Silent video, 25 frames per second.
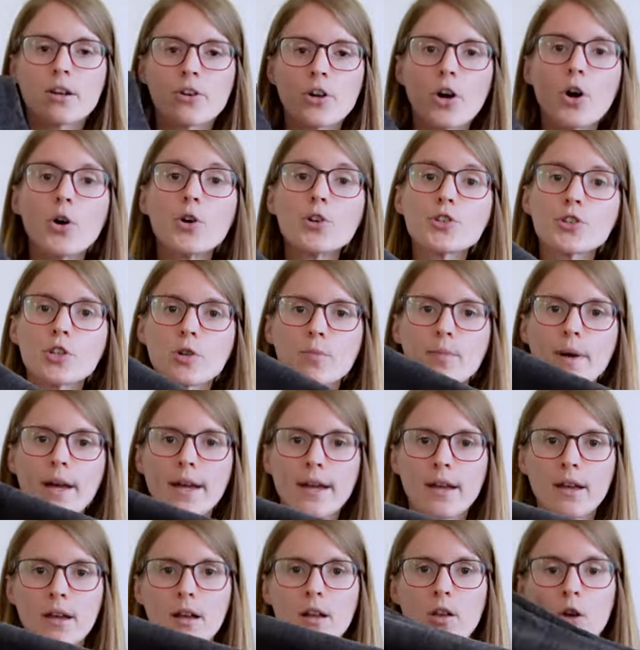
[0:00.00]
are also
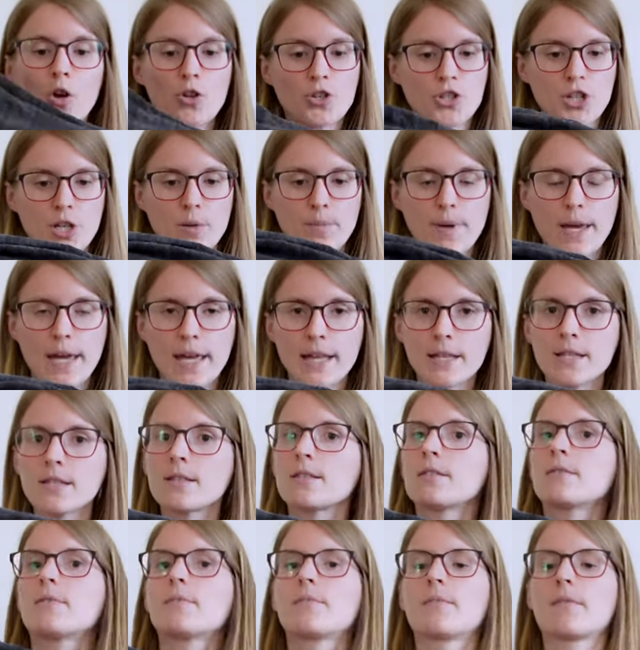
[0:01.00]
my launching
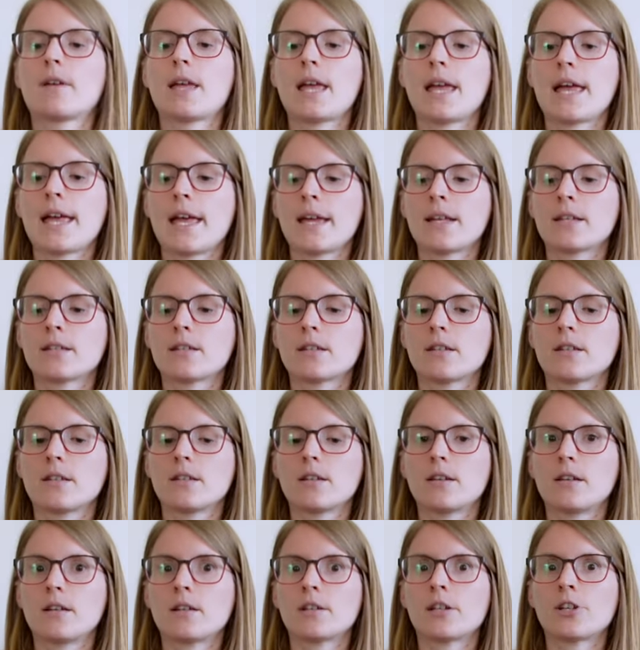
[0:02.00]
pants, and
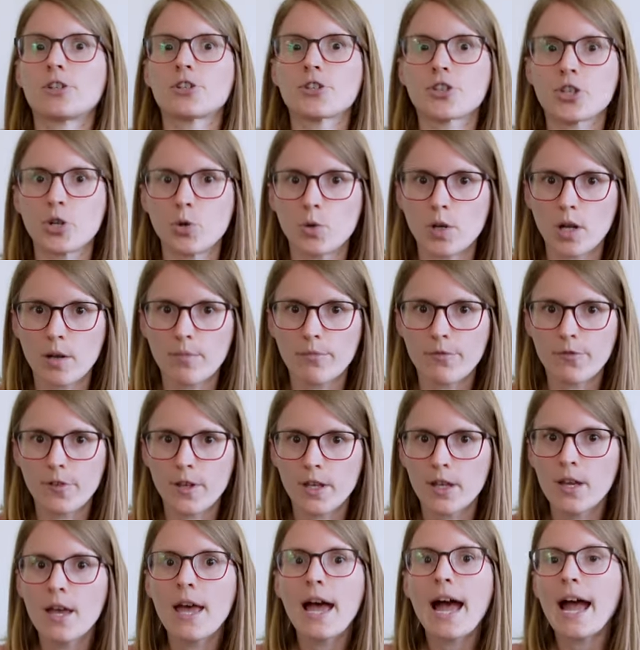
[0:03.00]
they're so
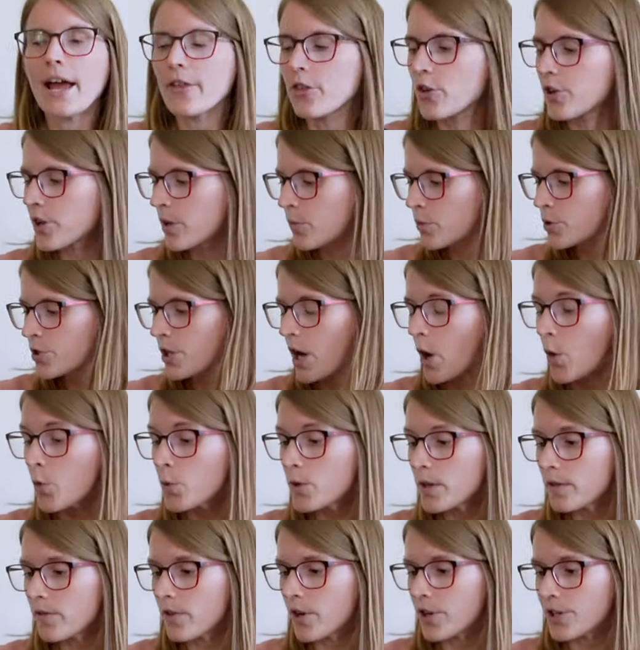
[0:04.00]
comfy. I thought I would
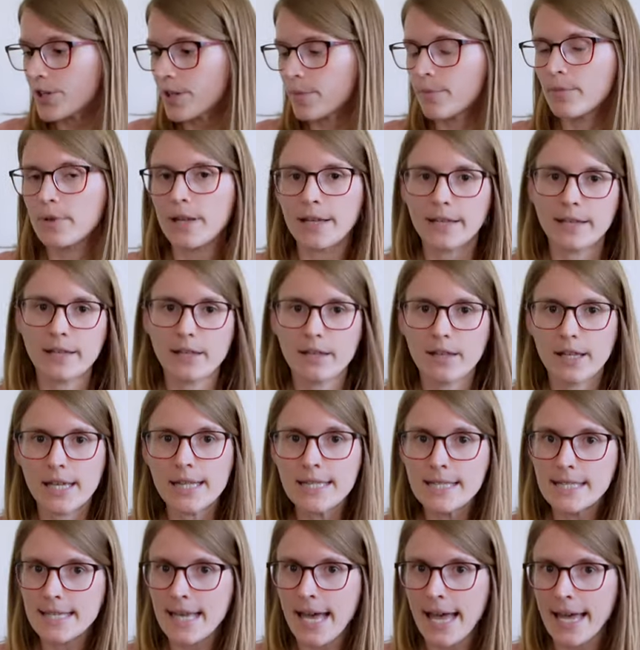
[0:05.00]
only wear them like
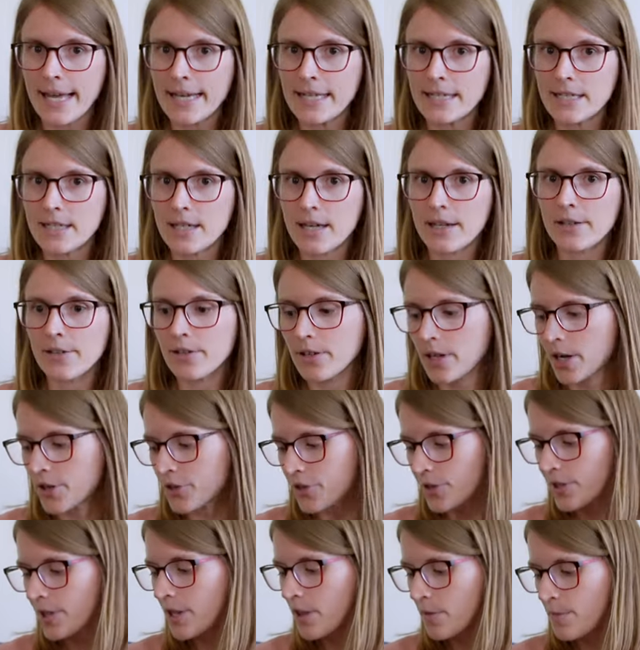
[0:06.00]
inside and
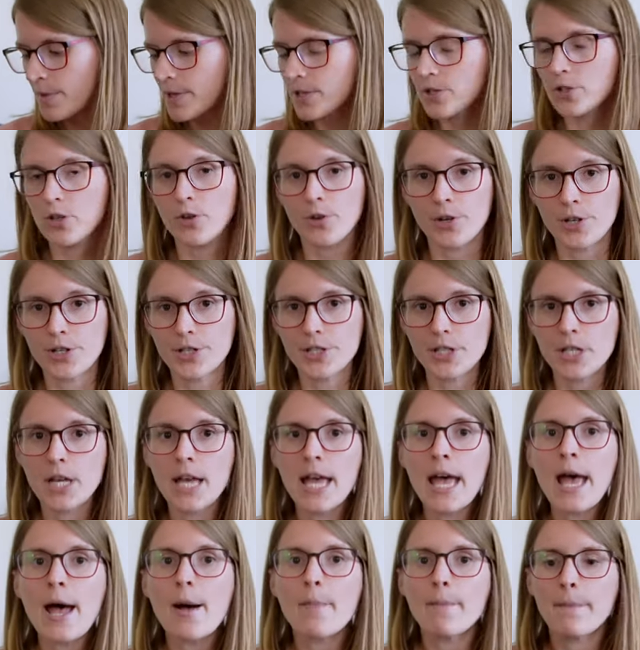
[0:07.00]
underneath my skirt,
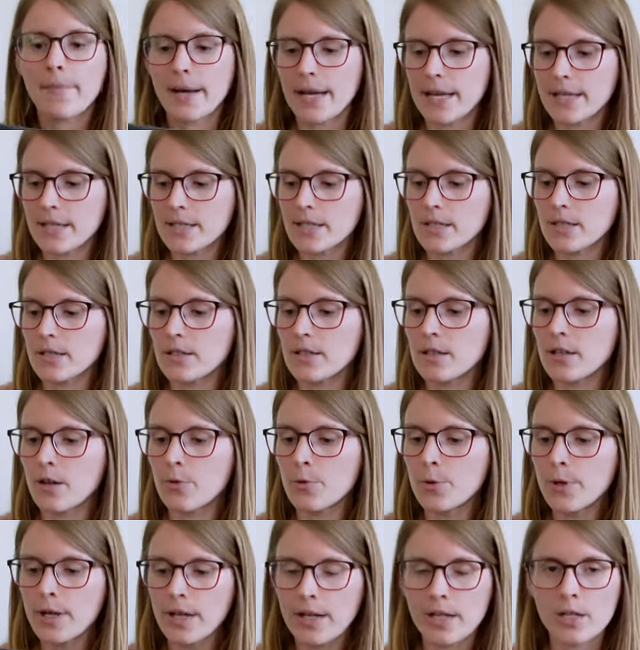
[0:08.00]
but they're
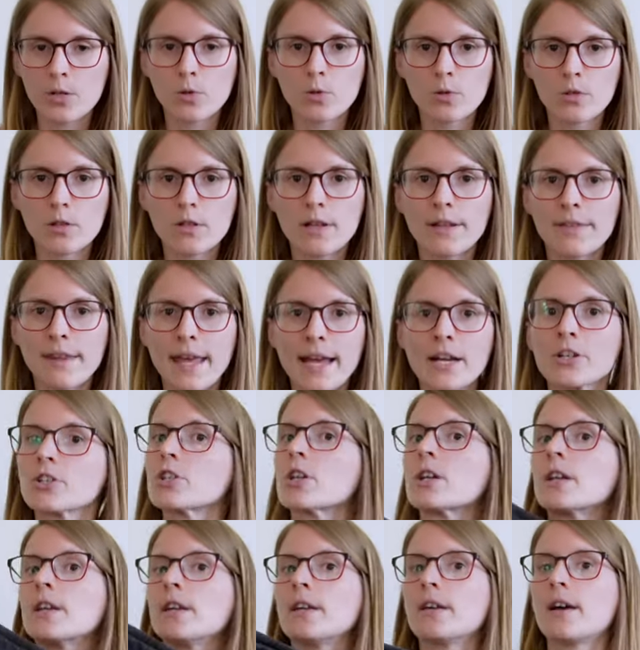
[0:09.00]
really cool, and
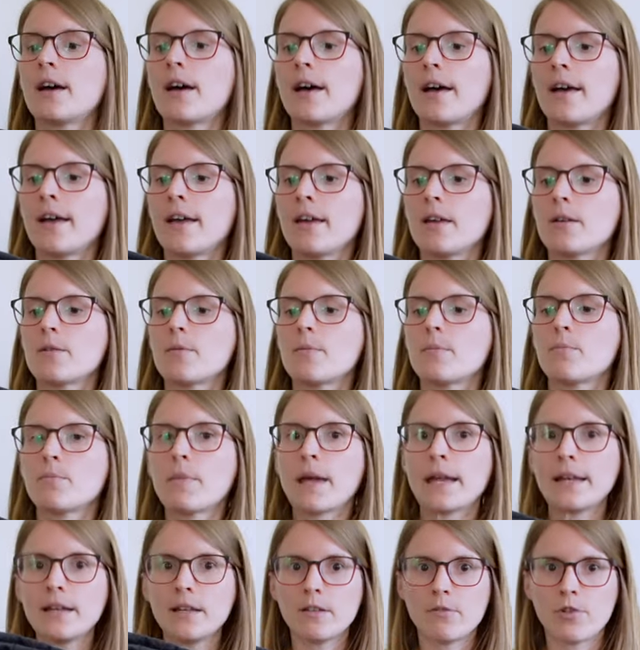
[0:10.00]
actually I
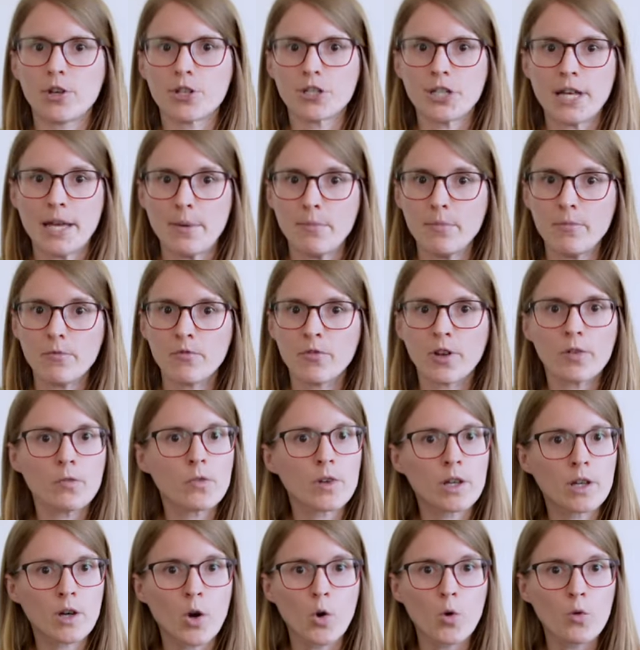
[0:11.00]
mainly wear them when
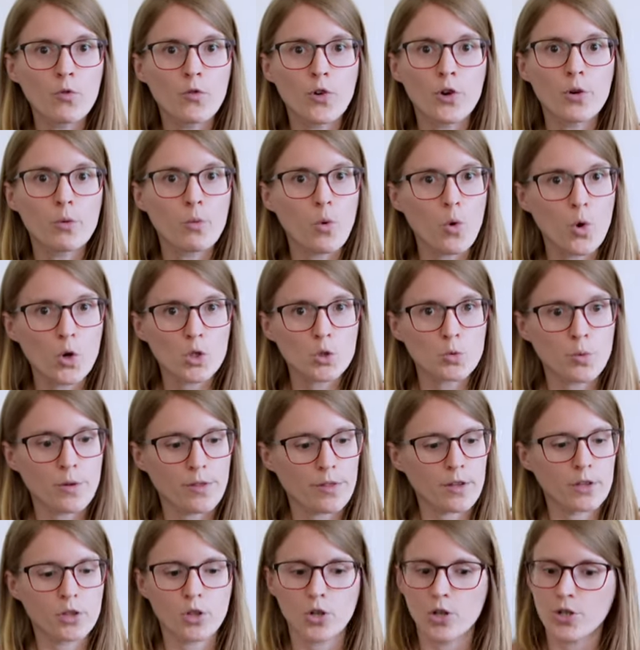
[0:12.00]
we go for walks
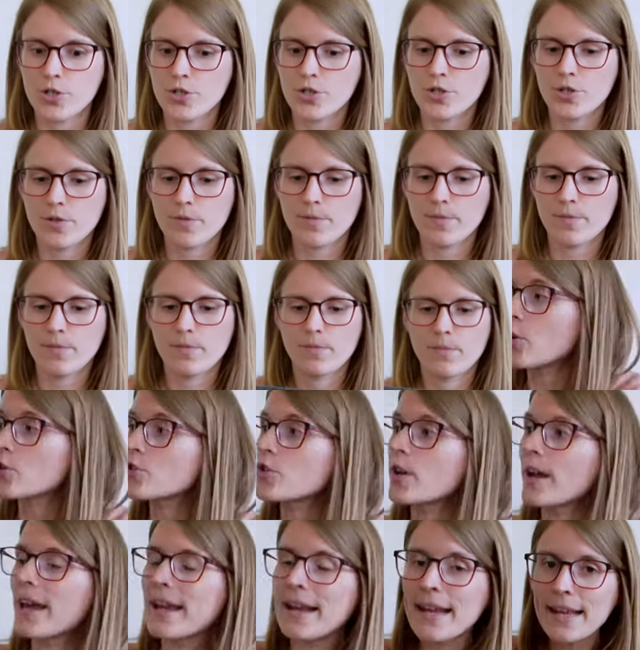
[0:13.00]
with the dogs. They're
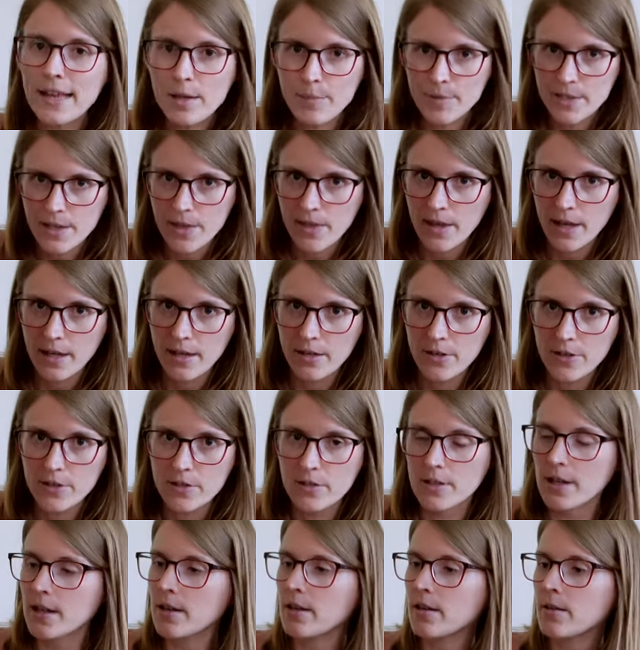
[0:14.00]
also a little bit thicker
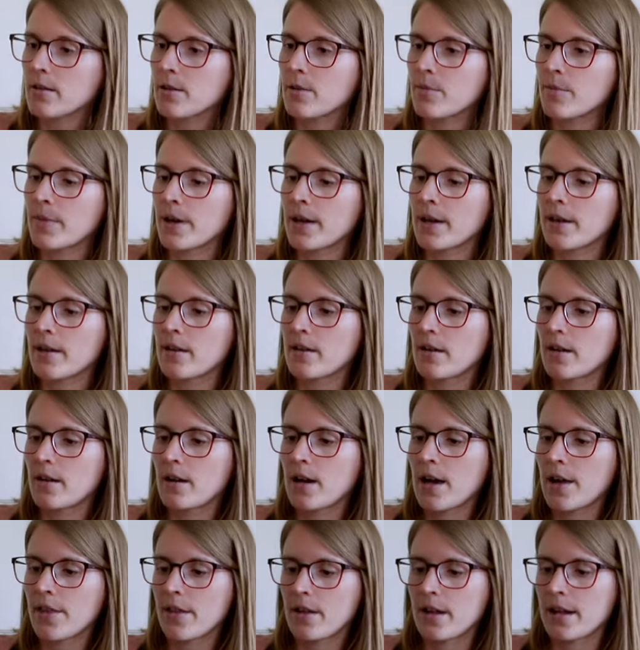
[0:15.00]
than my
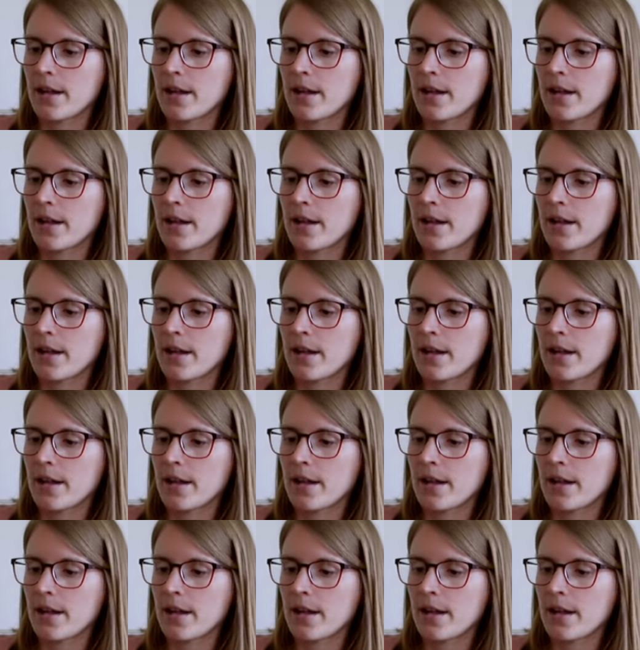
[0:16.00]
other